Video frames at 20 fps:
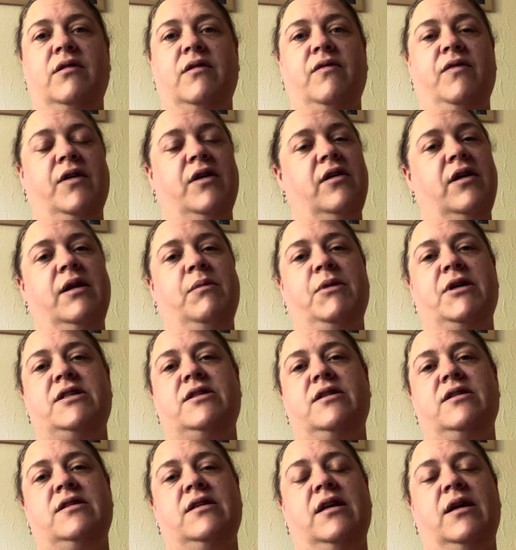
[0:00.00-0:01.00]
if you've got any
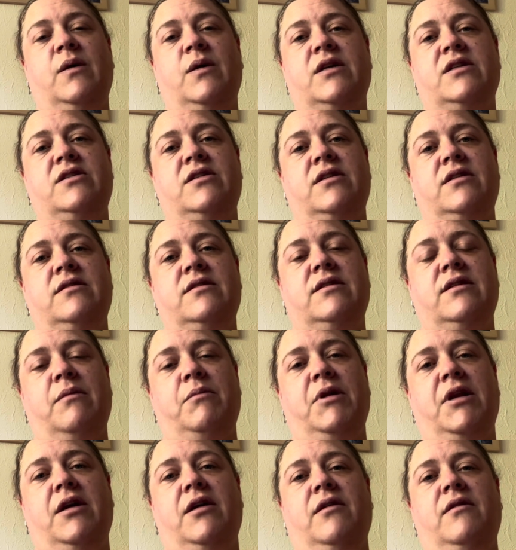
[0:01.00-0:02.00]
messages, any questions, let
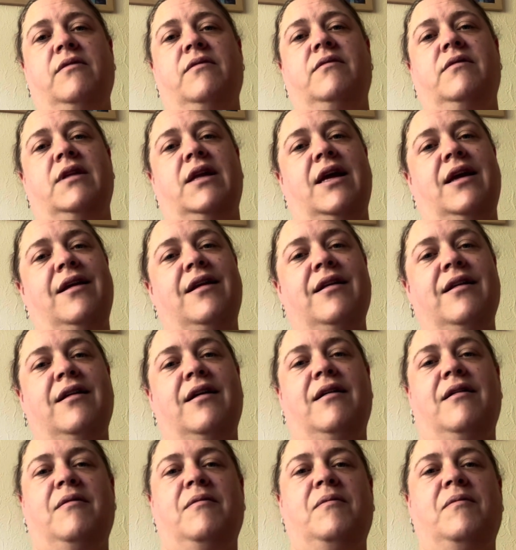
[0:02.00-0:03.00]
me know,
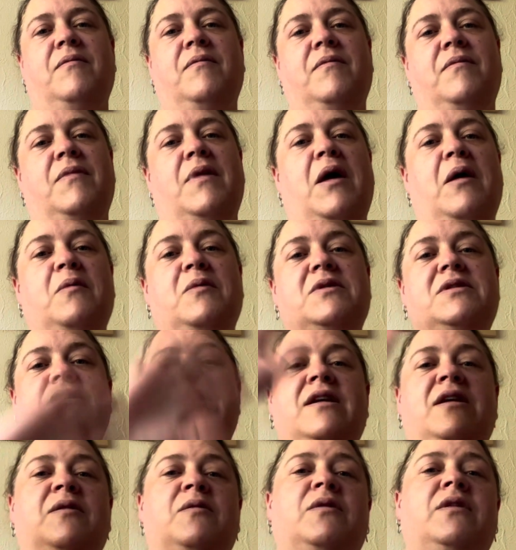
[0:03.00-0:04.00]
and I will
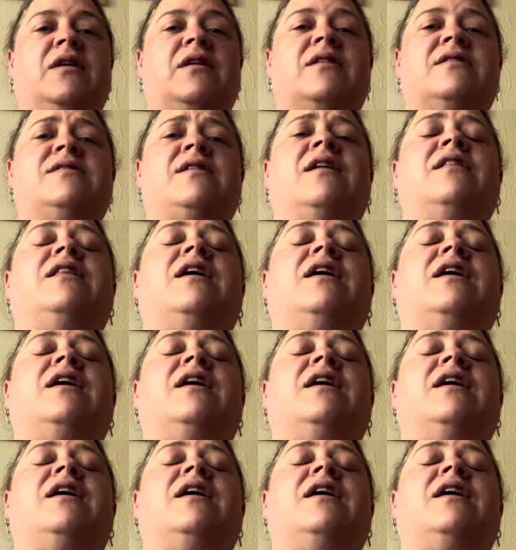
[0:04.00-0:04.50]
see you on the other side.